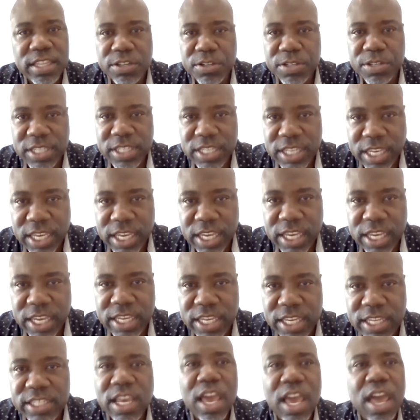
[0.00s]
there's
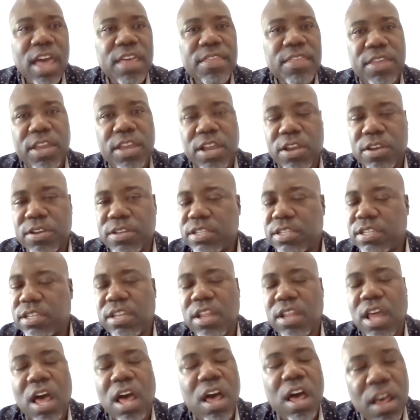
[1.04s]
teas, there's
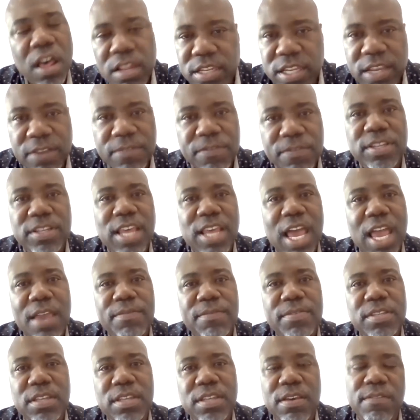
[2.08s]
all different
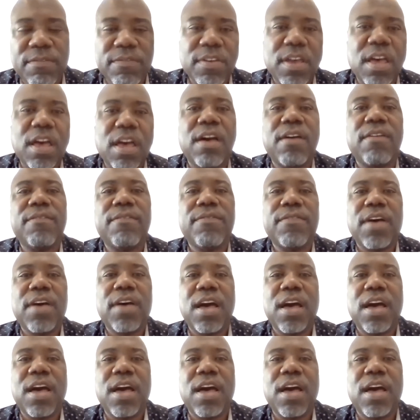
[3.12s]
types of